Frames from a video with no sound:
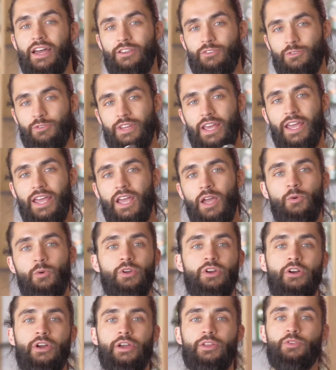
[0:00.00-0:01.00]
And today,
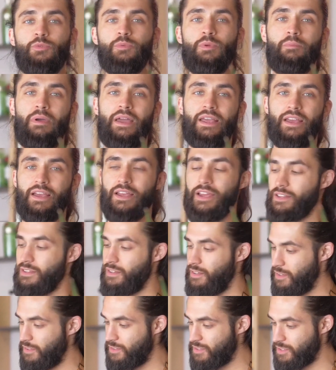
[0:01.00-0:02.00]
we're going to be making it
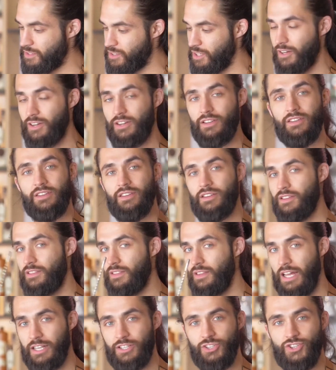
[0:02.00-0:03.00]
stirred,
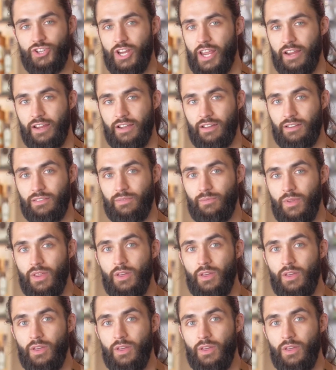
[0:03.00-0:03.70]
not shaken.